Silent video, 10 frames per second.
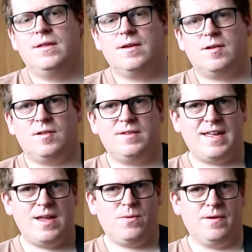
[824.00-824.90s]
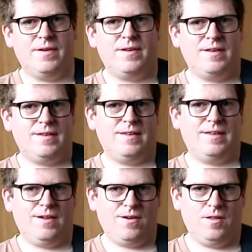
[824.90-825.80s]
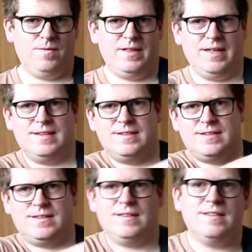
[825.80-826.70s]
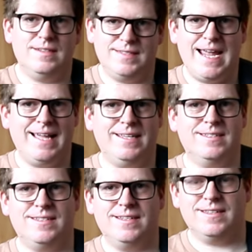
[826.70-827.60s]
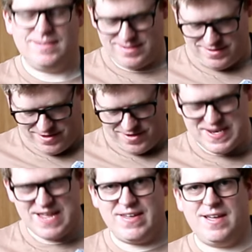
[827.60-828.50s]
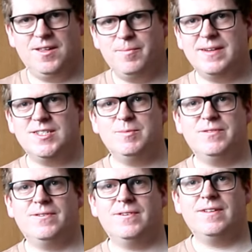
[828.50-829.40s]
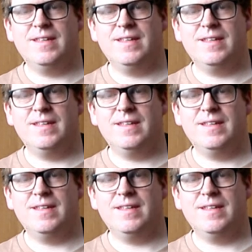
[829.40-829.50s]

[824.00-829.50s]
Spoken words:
Because on day one, all of this is alien to you. You know, you've never held a banjo before,